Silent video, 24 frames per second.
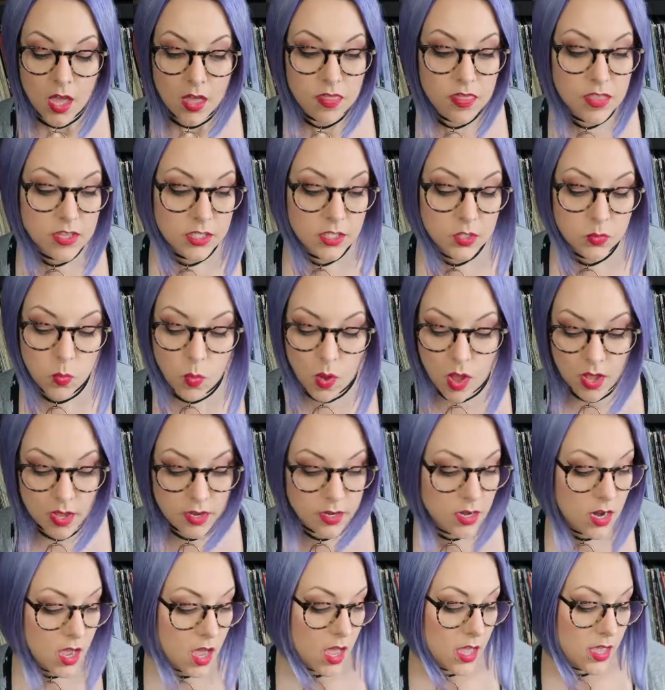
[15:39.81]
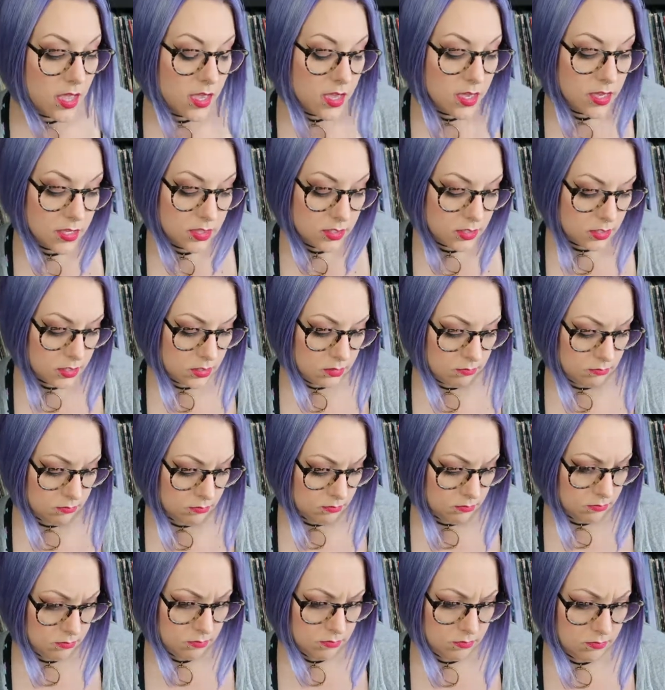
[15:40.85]
This one is,
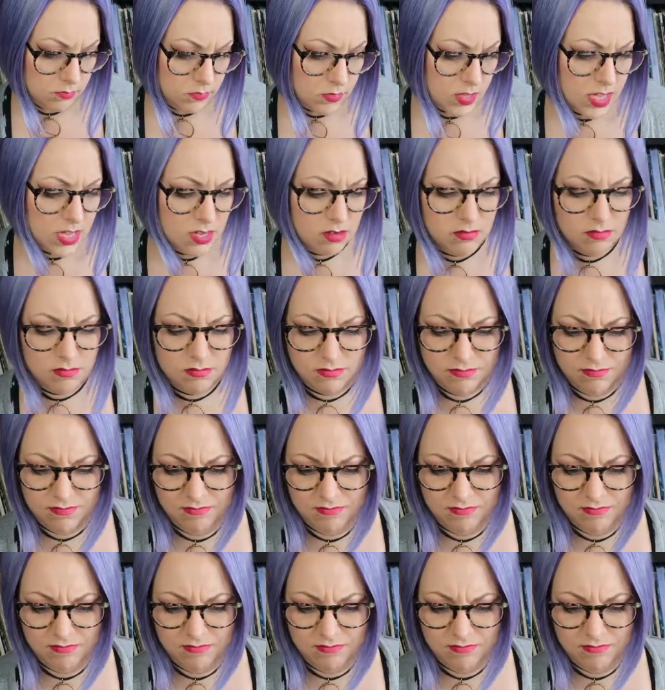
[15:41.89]
wow,